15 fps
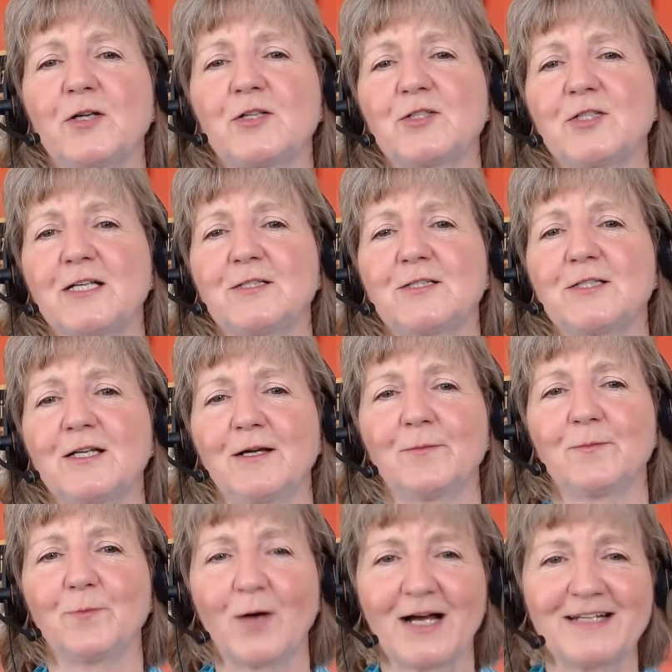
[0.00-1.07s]
President
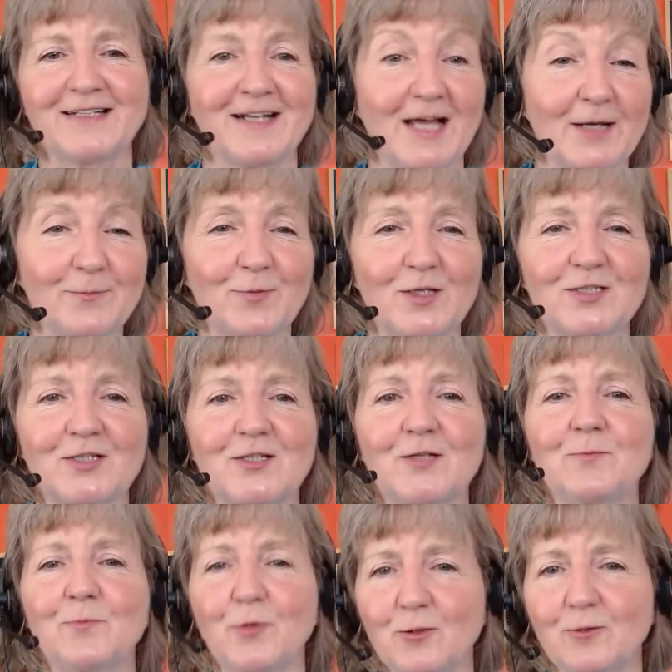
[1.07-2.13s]
Biden and
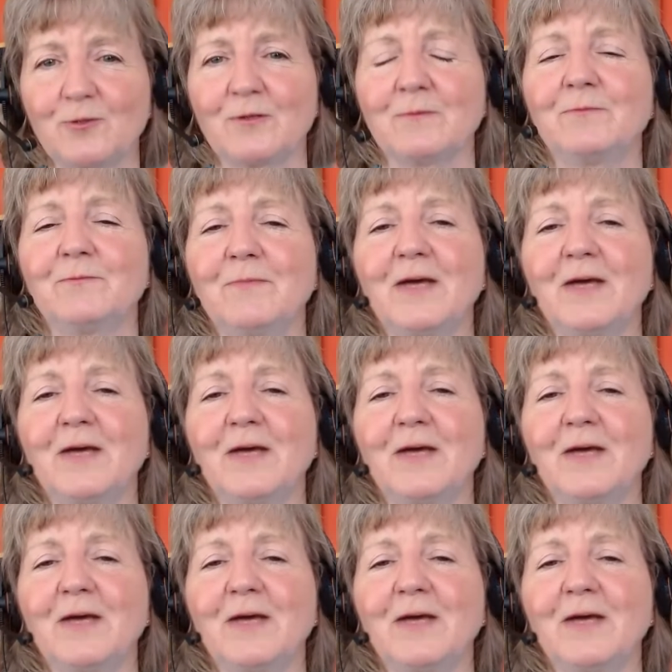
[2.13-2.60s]
President Putin